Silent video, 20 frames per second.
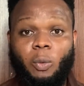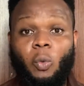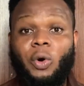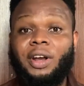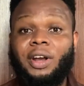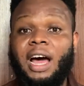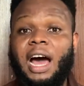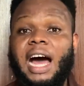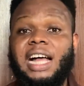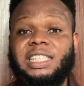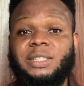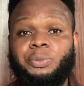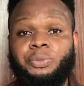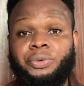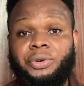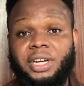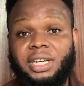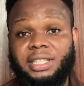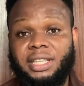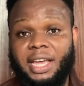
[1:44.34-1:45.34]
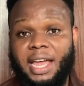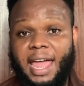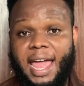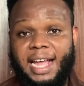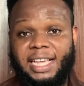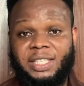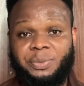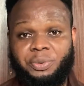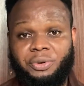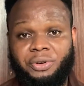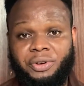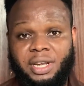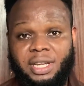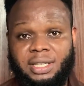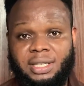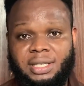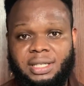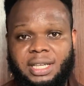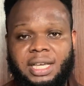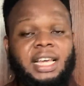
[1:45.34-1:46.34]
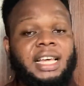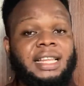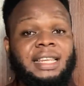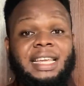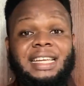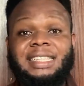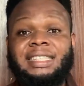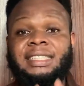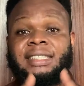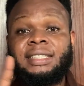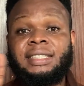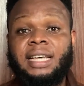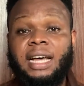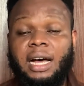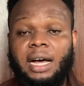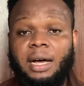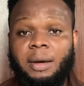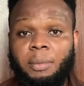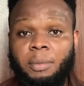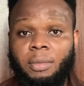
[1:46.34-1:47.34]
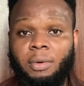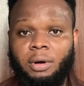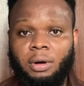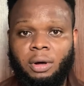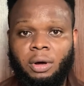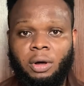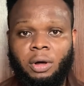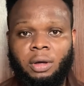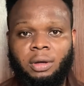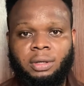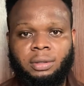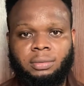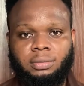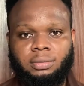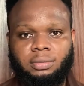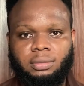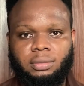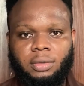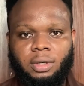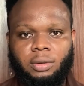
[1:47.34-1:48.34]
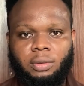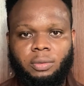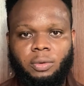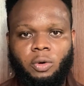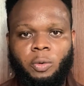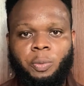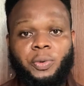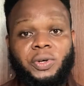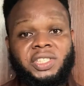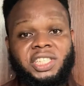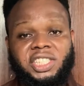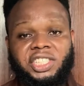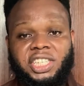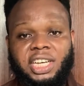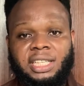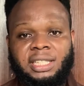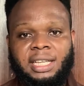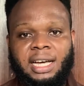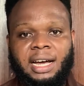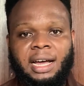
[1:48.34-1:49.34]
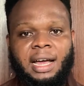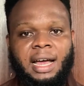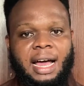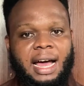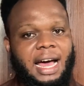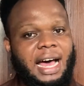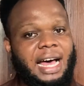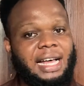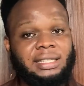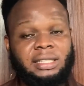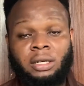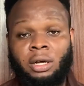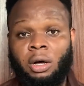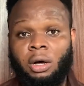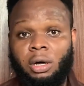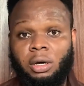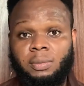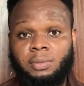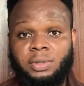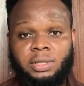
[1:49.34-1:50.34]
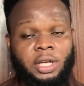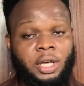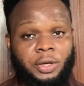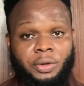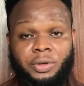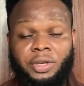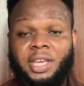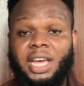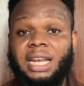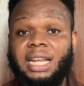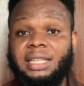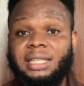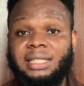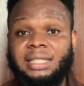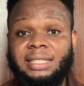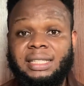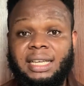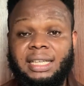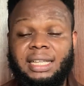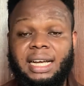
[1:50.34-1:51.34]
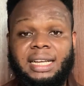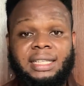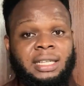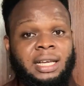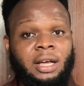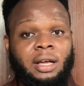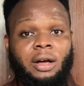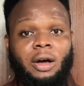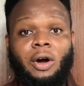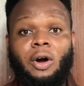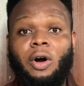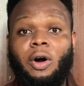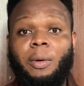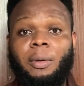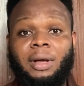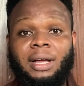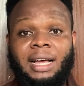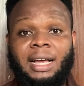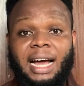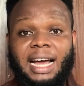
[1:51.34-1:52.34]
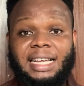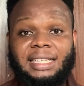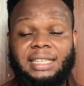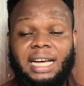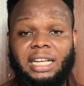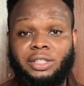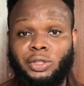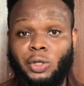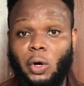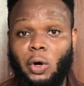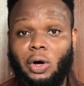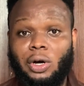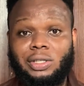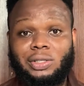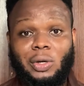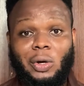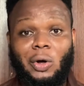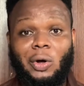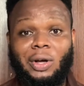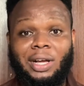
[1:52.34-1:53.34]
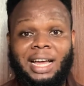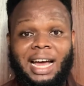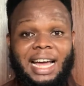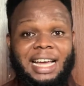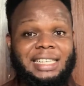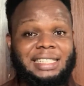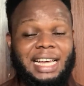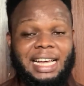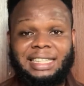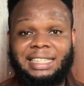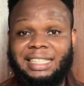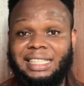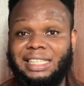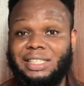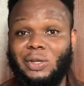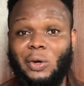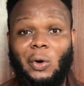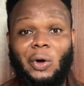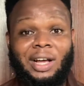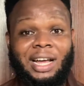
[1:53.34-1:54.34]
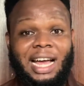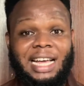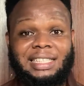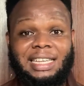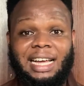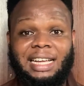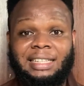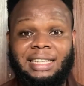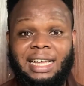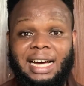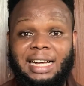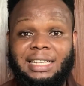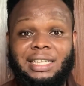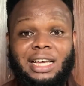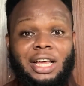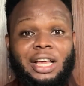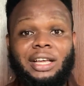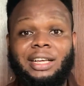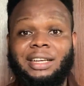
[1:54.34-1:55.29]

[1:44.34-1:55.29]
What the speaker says: heartbreak they experience, they term all opposite gender as comms. You hear ladies say that all guys are dogs, all guys are this, all guys are that,